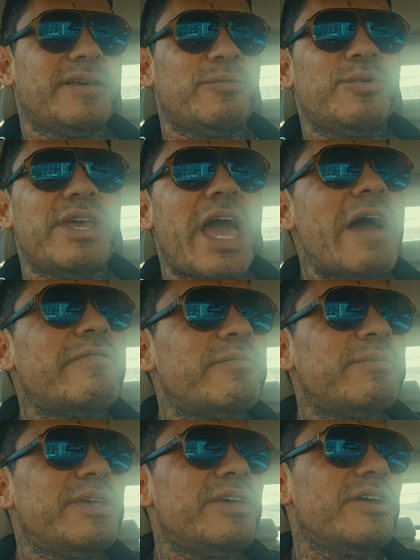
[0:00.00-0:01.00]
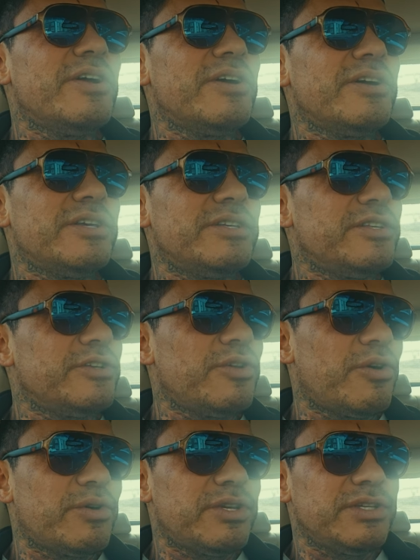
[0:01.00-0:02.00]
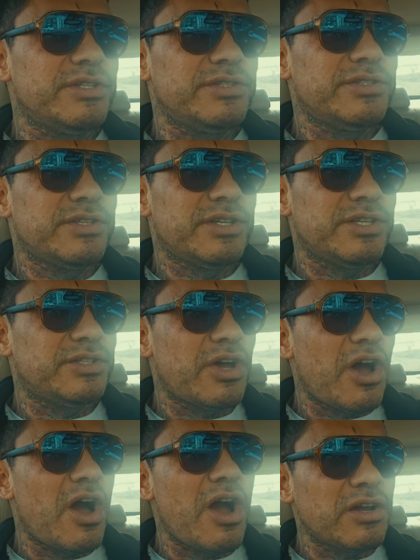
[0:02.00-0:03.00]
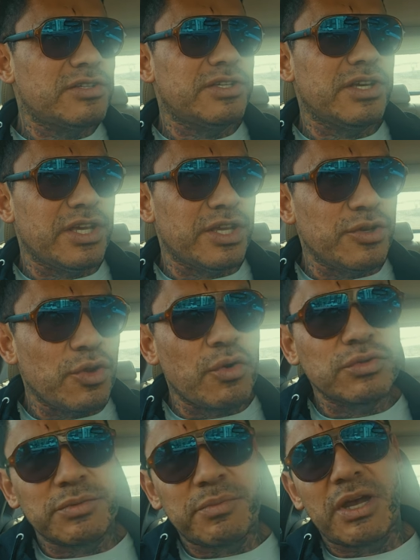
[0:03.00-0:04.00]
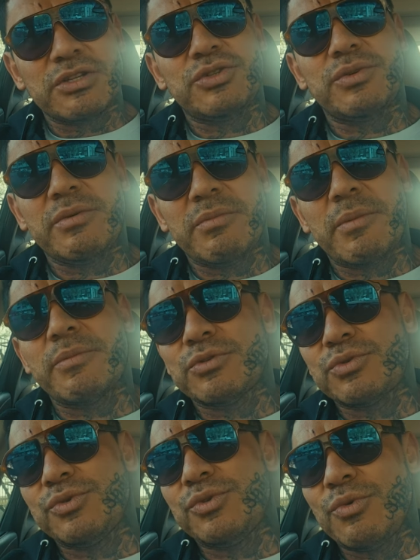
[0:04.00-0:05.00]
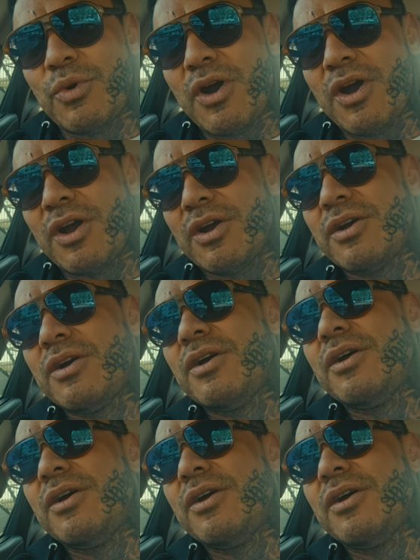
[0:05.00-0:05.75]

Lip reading: We have him here. He, you know, he talks. He knows about you. He remembers who you are.